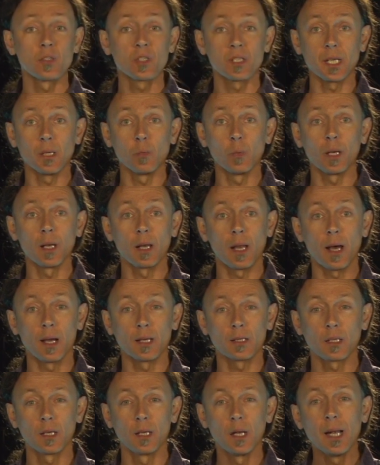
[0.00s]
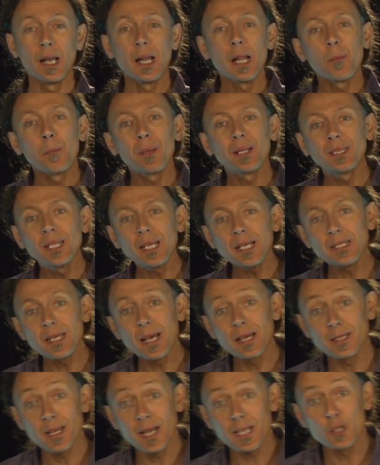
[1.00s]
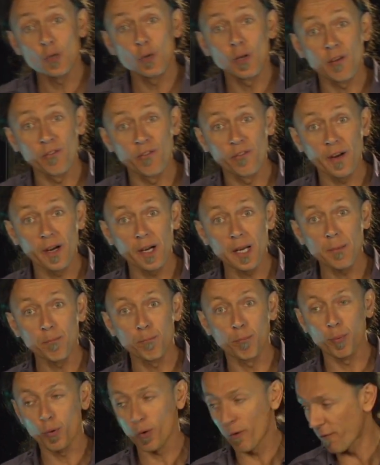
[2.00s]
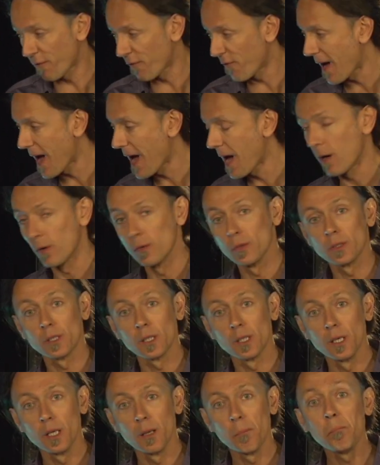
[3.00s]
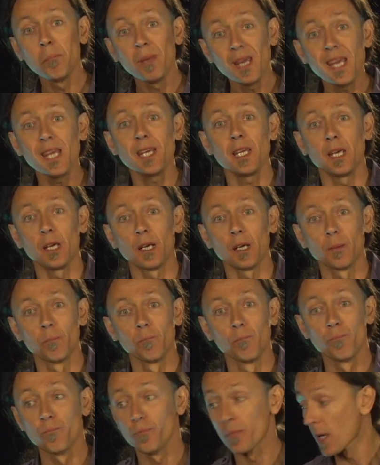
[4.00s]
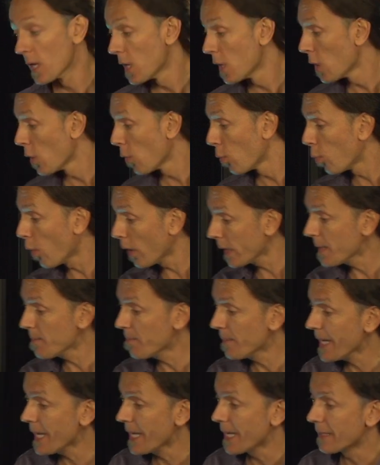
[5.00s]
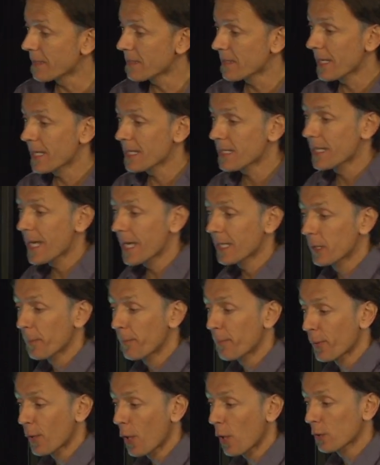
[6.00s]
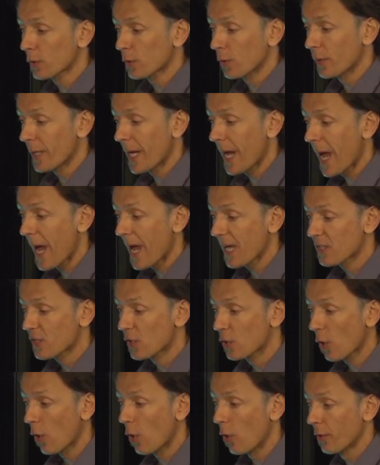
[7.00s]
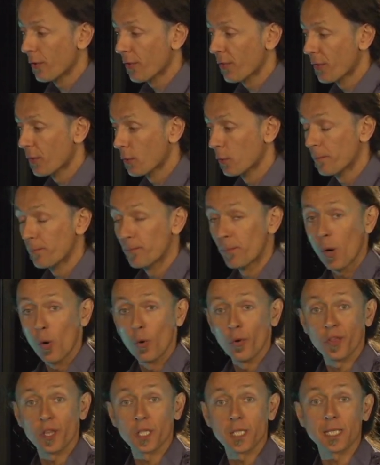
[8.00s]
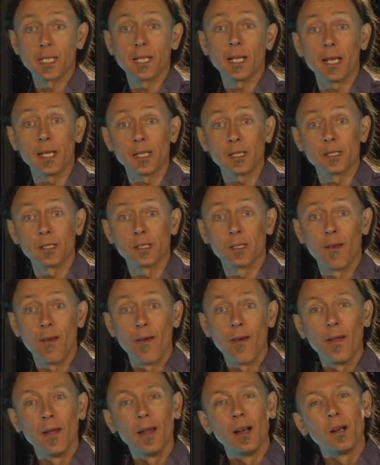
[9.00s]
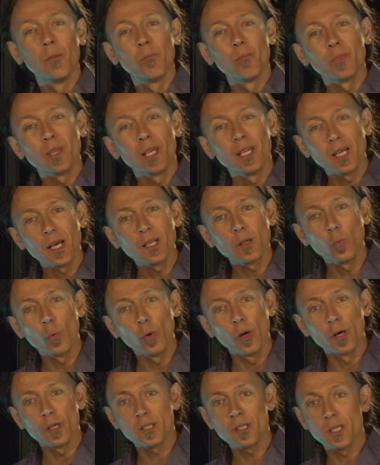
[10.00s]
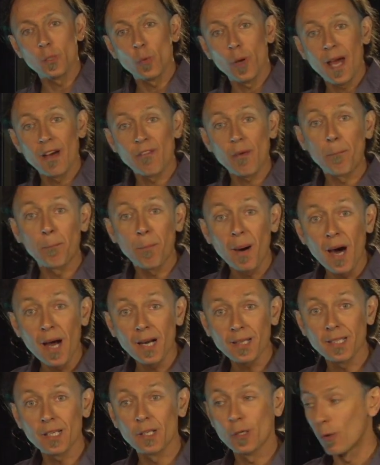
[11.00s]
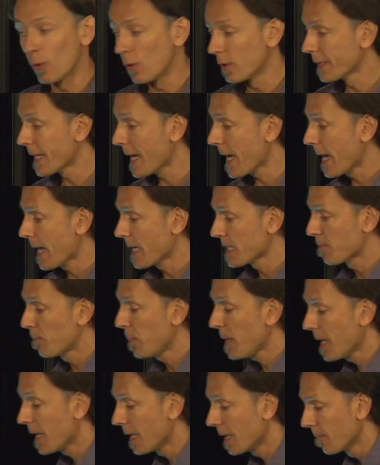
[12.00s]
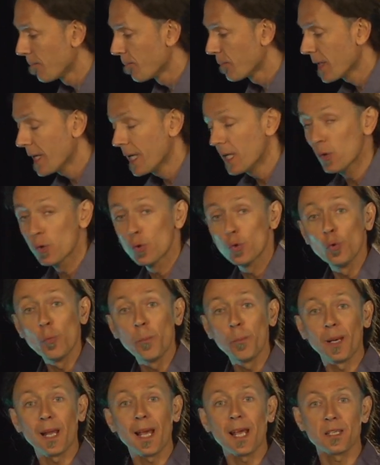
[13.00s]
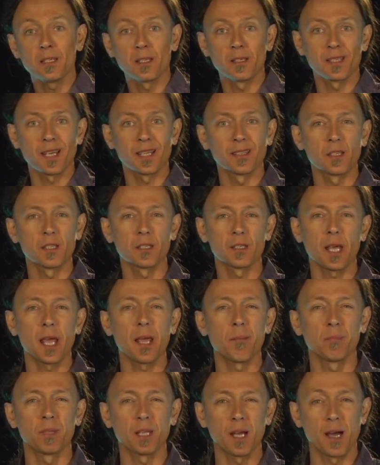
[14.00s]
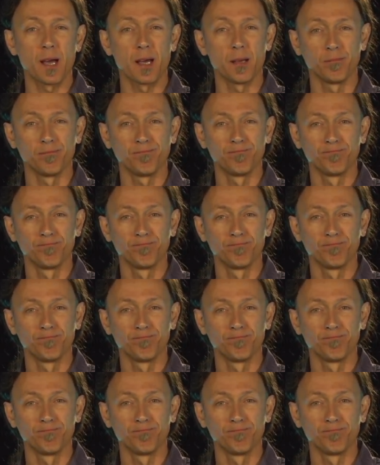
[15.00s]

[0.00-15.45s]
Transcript: you see with light. But this has actually a very profound meaning what it means is that the proton has gone through both slits. In other words, you have a particle that has been in two places at the same time.